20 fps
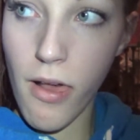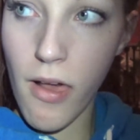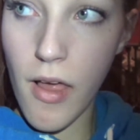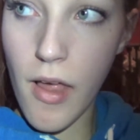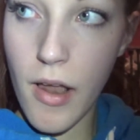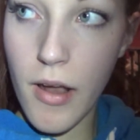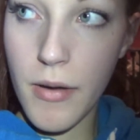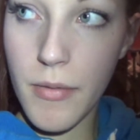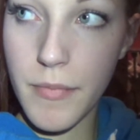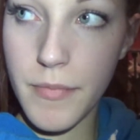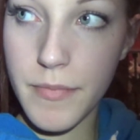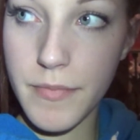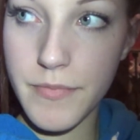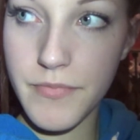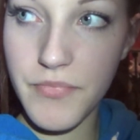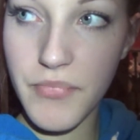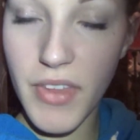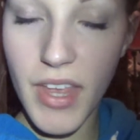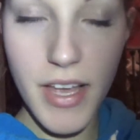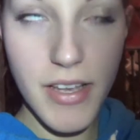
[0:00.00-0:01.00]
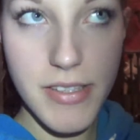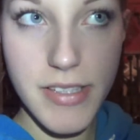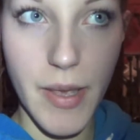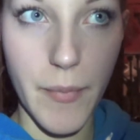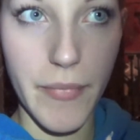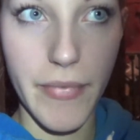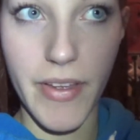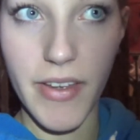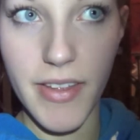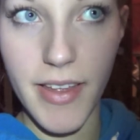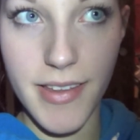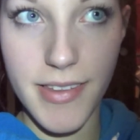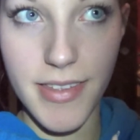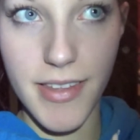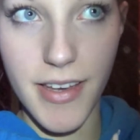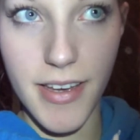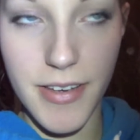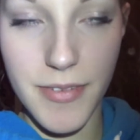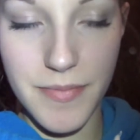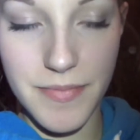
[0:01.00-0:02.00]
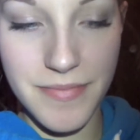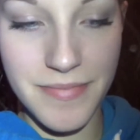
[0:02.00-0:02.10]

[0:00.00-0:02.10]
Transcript: Or whatever. Something like that.